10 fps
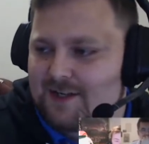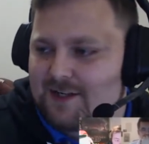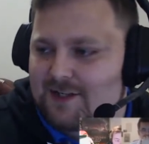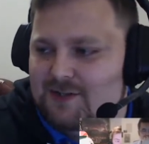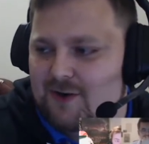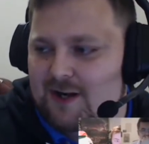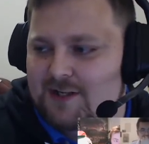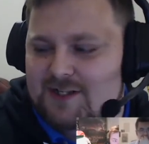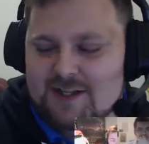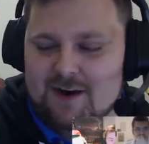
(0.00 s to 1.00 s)

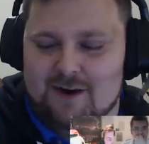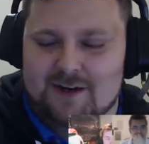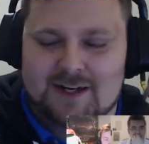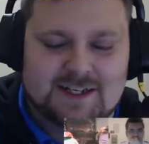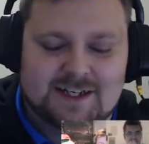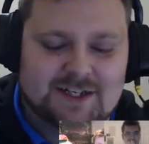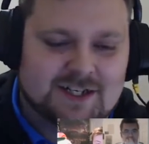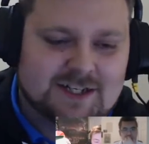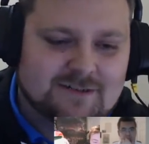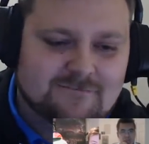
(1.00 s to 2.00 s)
straws there, because it's
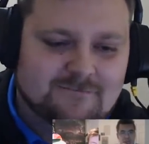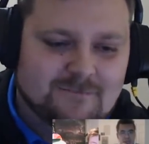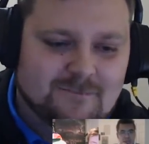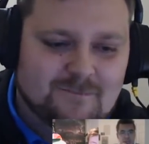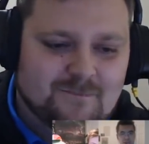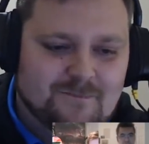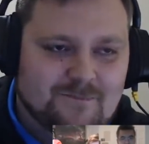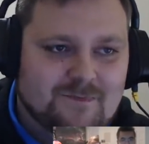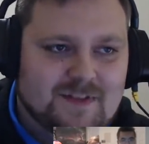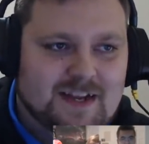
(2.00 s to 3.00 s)
just
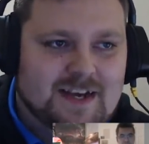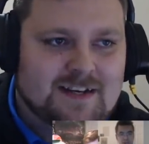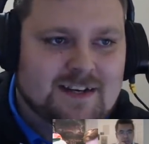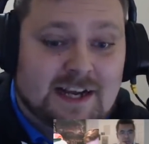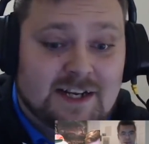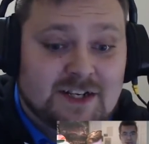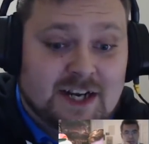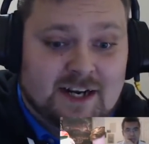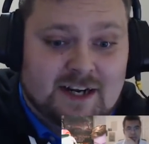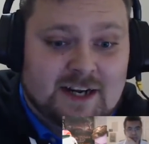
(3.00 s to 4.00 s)
he
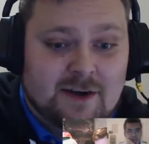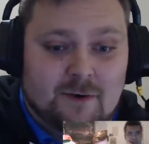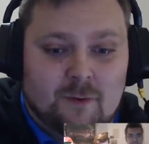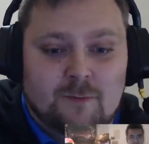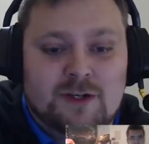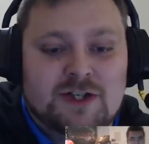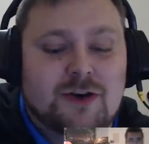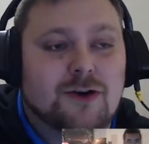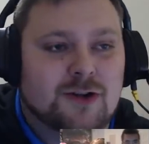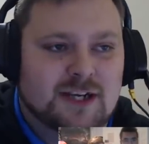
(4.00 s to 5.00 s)
cheated. He almost
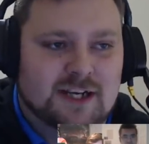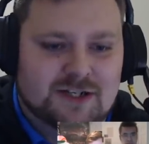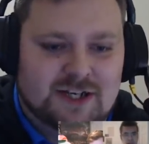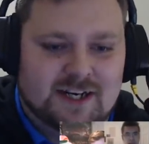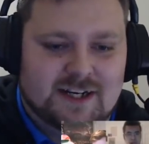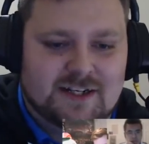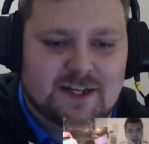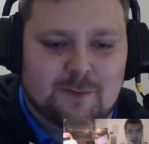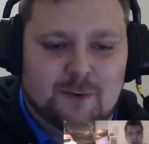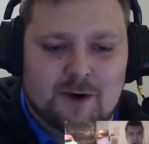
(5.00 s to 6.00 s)
certainly had cheated to
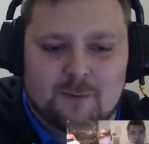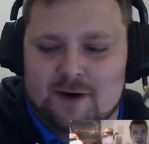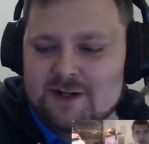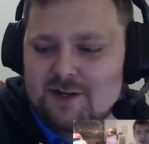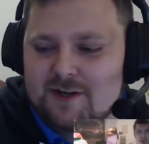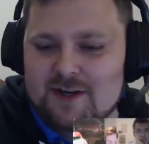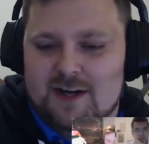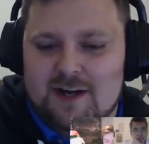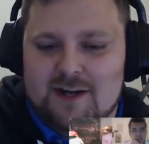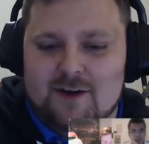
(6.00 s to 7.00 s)
the point where it's
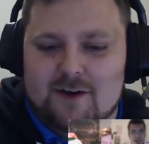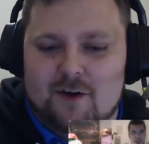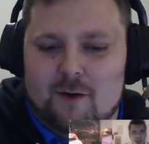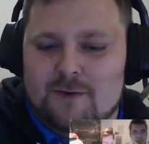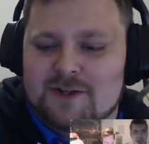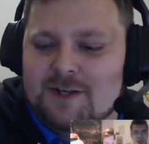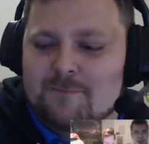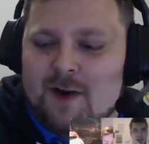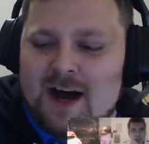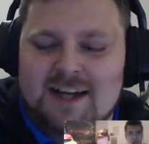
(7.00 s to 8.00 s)
almost
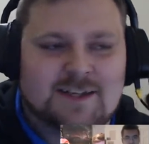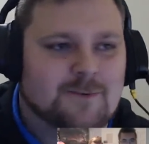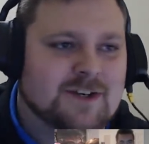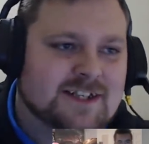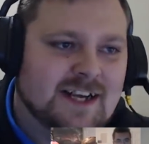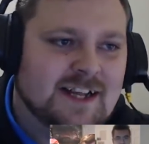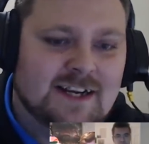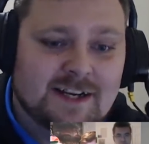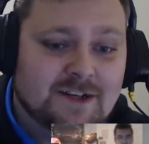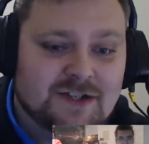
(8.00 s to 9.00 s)
impossible to say that he
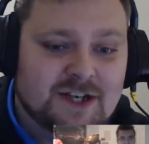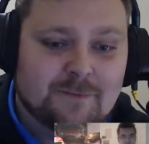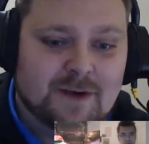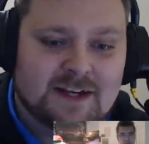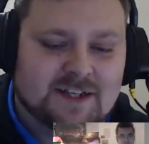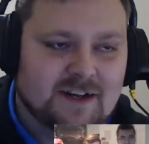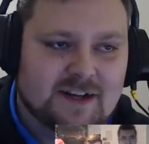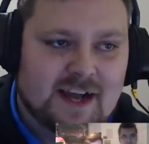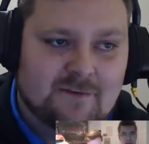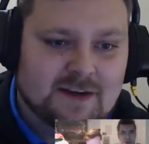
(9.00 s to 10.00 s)
didn't cheat based on
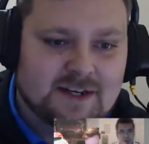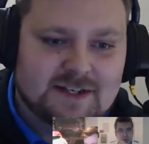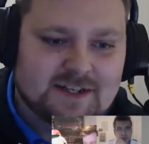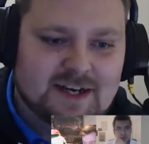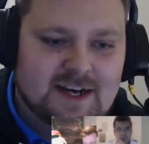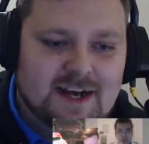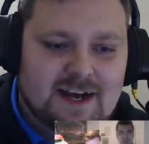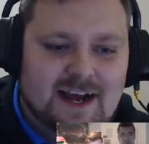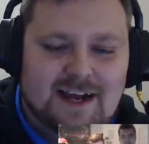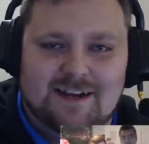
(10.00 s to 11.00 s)
the evidence.
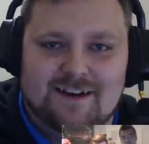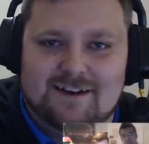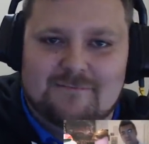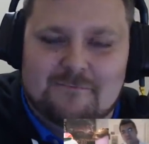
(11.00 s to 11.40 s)
And